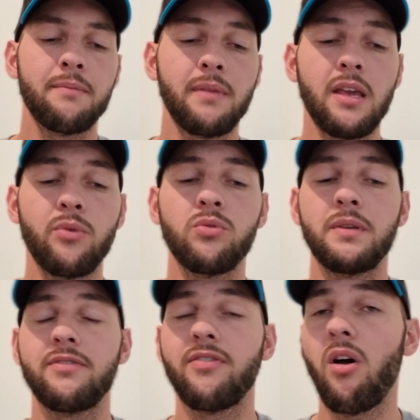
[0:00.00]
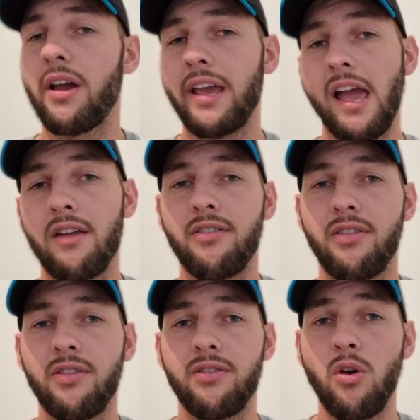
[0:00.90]
he would be flying out
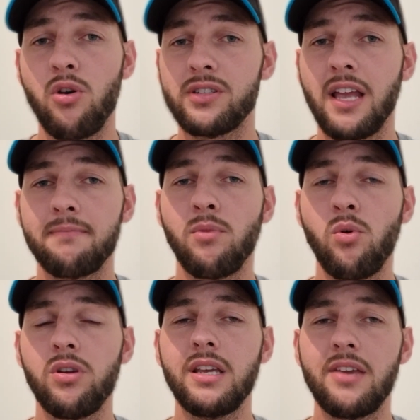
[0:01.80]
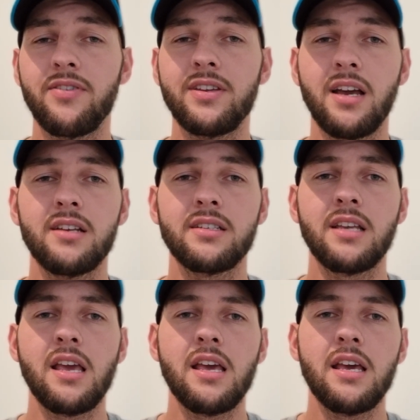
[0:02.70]
Thursday morning if he does
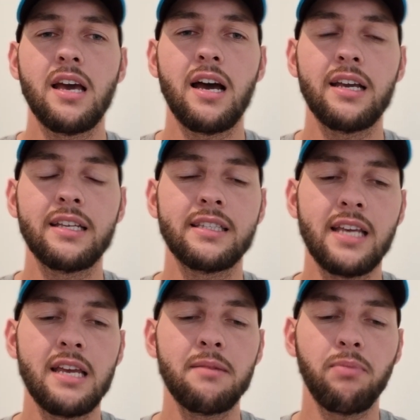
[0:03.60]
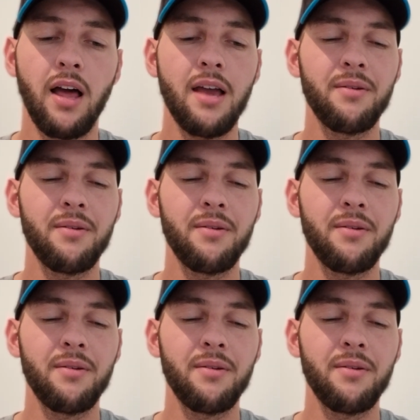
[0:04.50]
indeed play.